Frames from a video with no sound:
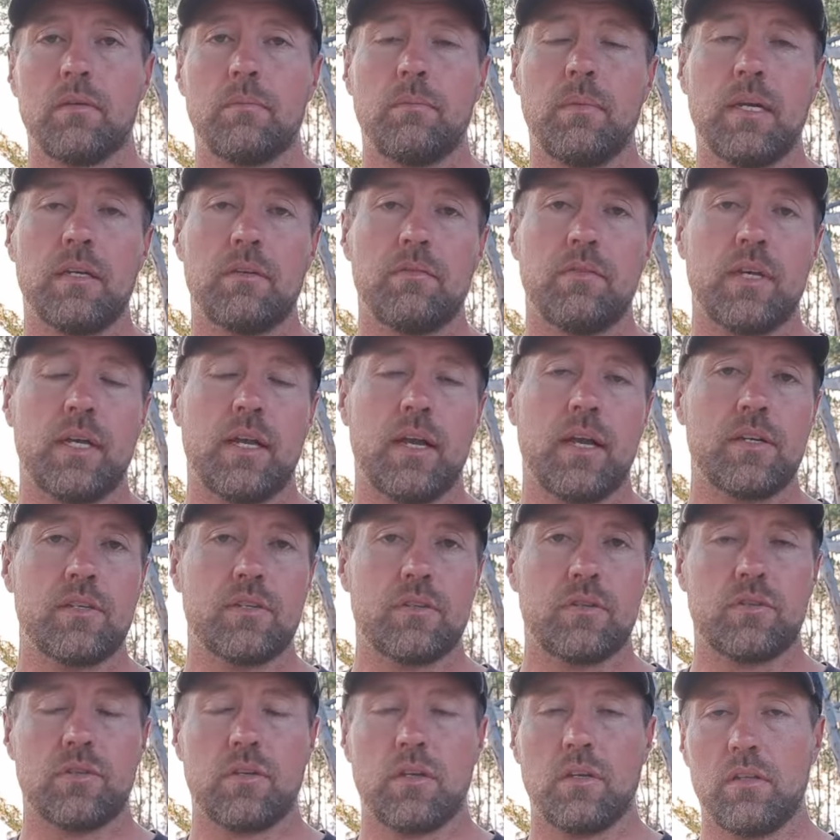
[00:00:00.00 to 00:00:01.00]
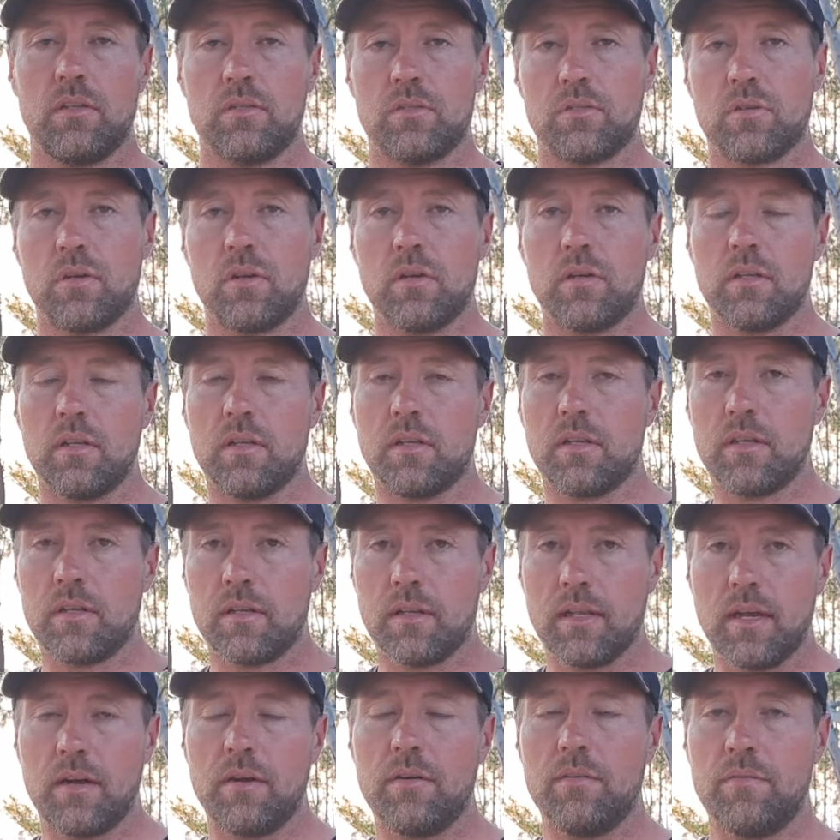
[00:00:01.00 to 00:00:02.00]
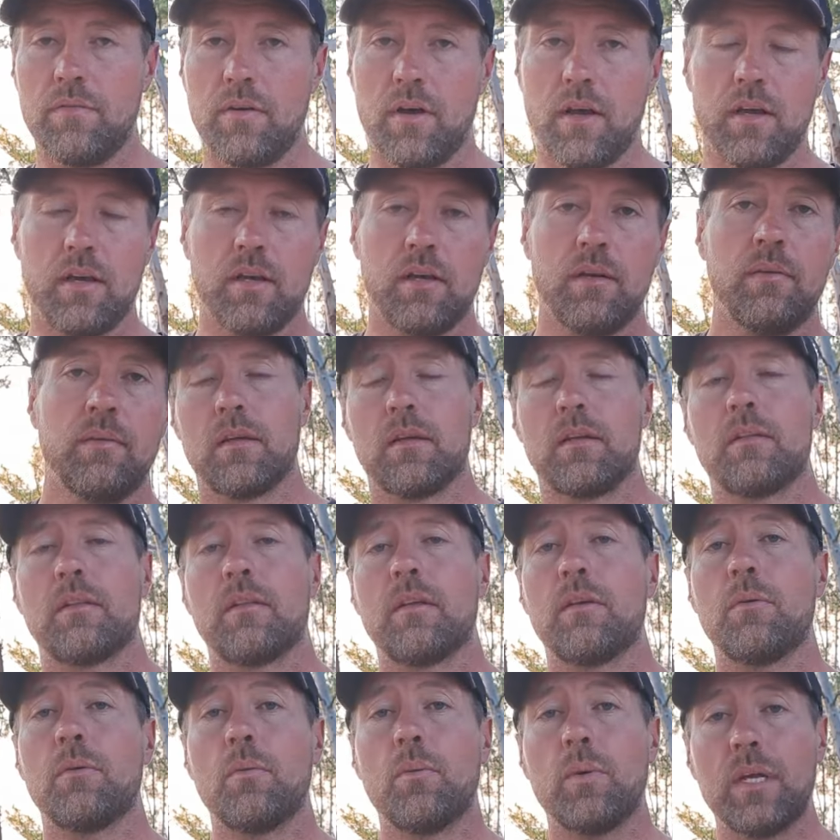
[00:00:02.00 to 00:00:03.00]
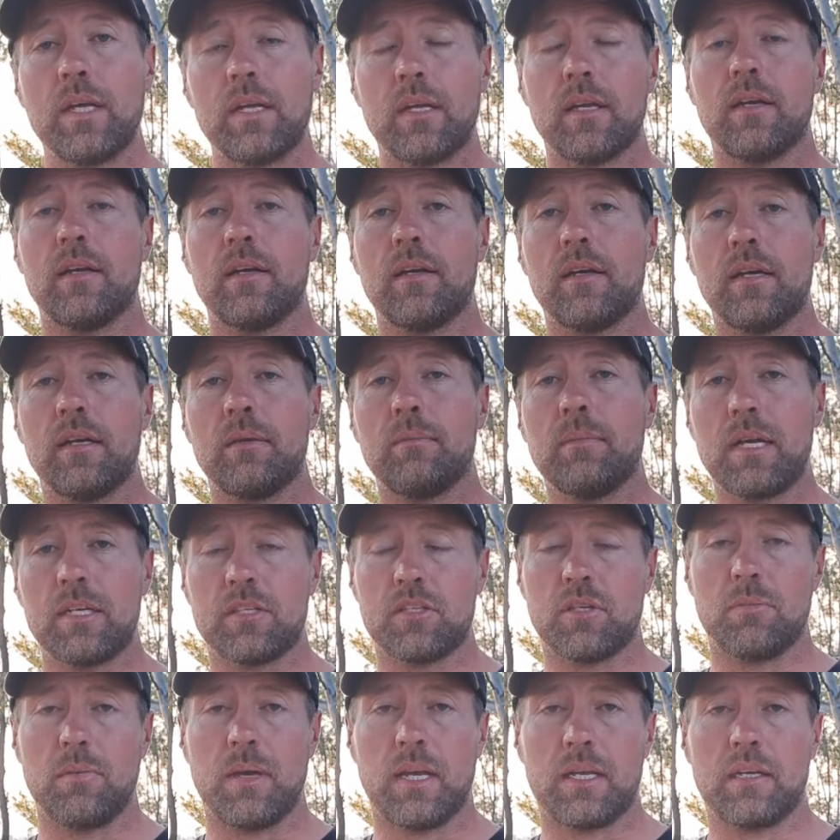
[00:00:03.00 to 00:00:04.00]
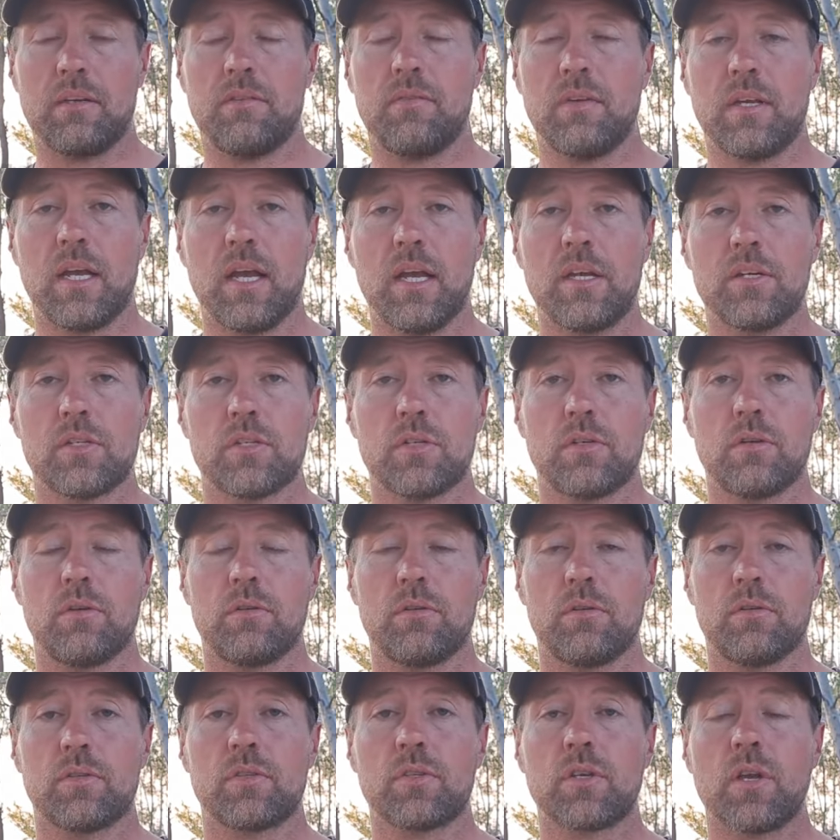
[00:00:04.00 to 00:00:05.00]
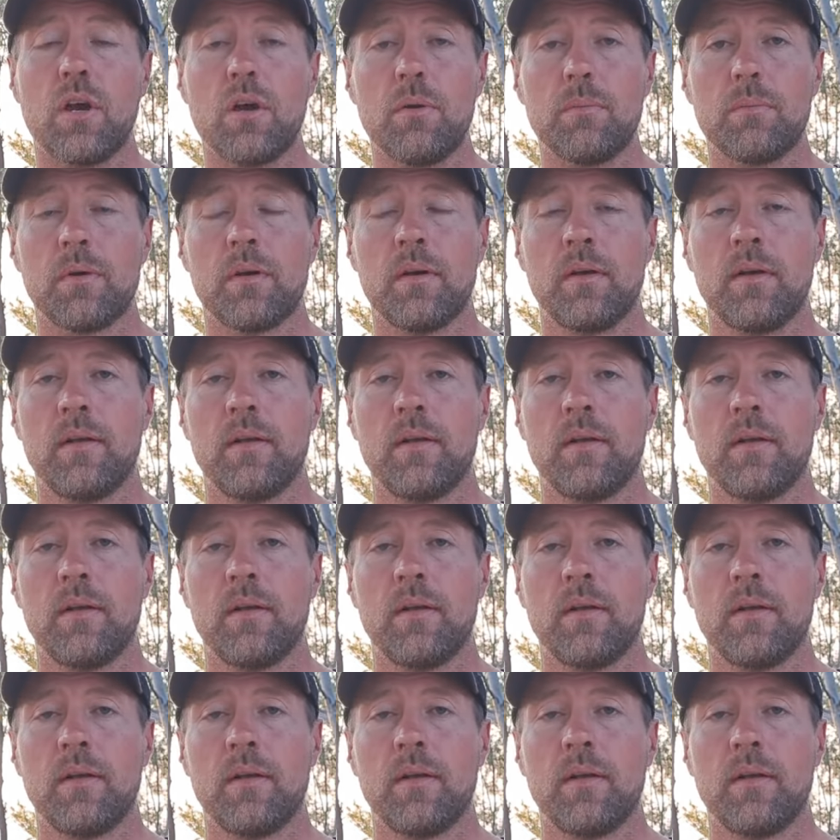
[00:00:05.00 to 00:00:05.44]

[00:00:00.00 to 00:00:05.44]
magnification. So the stronger the clarifier, the weaker it makes your magnification on your scope,